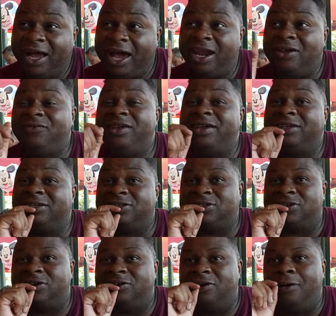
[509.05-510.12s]
and a vegan
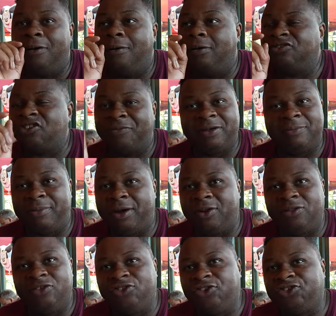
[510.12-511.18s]
dessert, something better
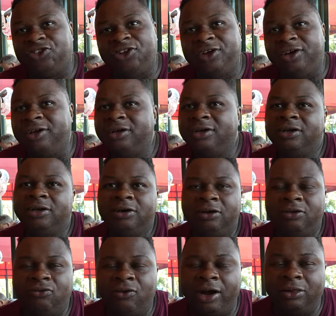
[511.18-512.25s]
than just
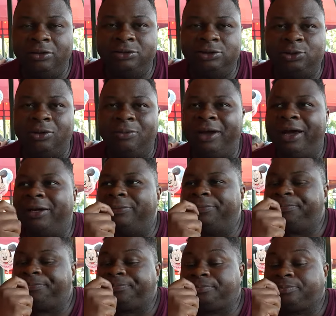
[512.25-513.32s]
a regular sorbet.
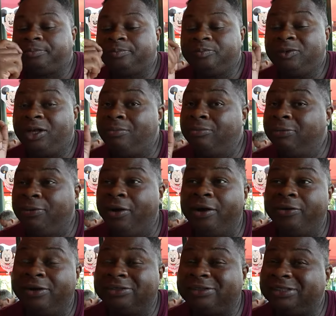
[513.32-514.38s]
But
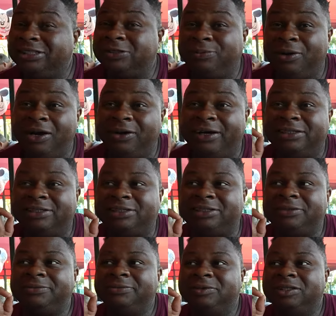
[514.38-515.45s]
progress is
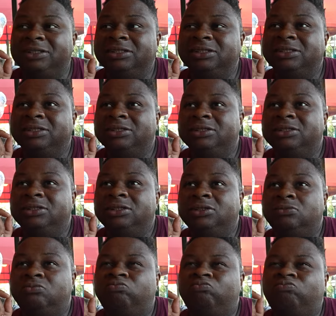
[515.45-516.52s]
progress.
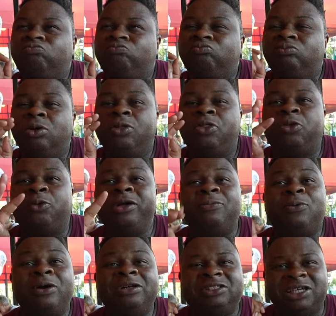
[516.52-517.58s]
Hmm,
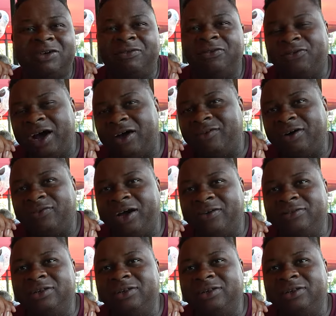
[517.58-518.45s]
3.75 out of 5